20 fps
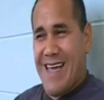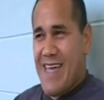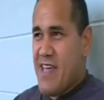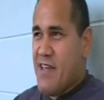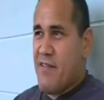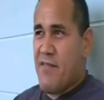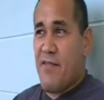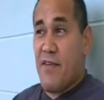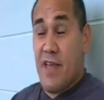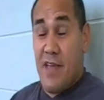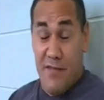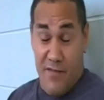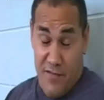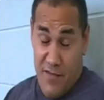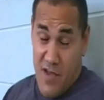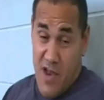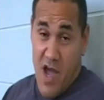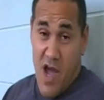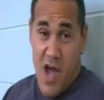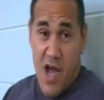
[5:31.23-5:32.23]

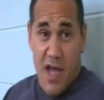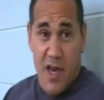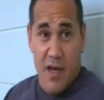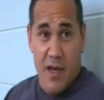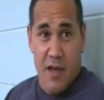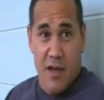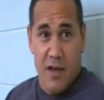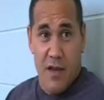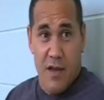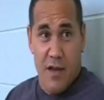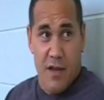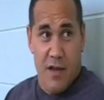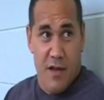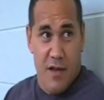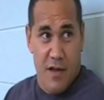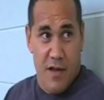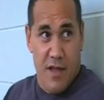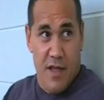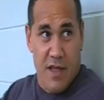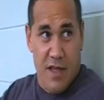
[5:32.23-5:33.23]
if not,
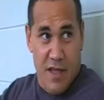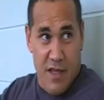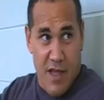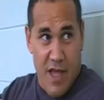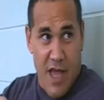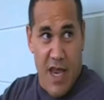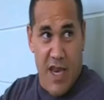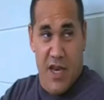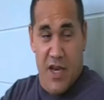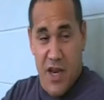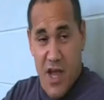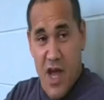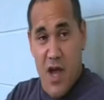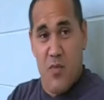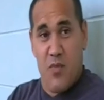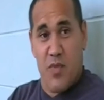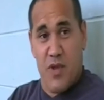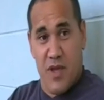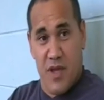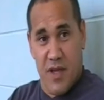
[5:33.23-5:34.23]
had it
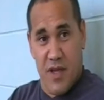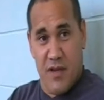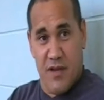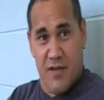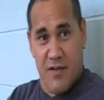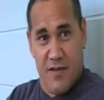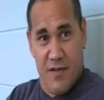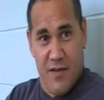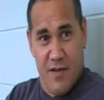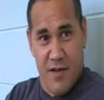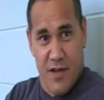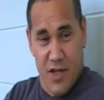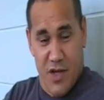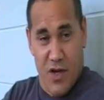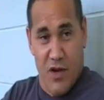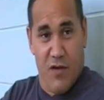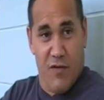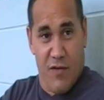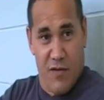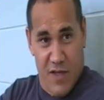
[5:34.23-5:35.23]
not been, you
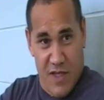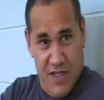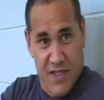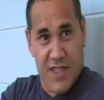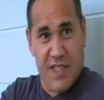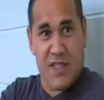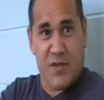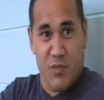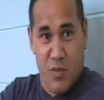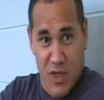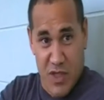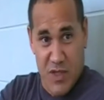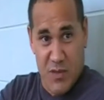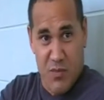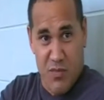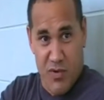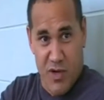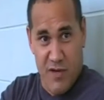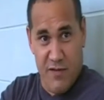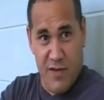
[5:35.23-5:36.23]
know, for the 6 months
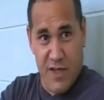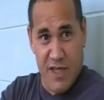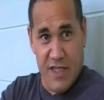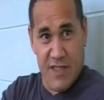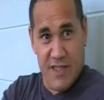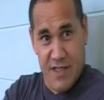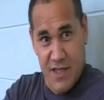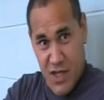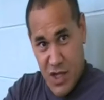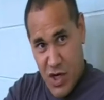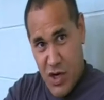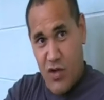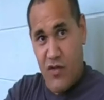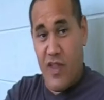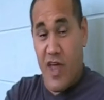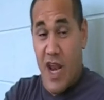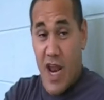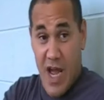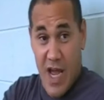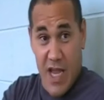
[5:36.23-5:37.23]
previous, you know,
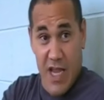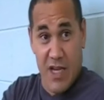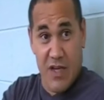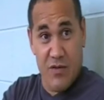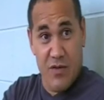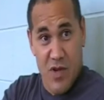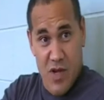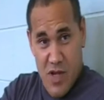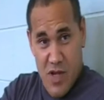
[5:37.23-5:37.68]
that I had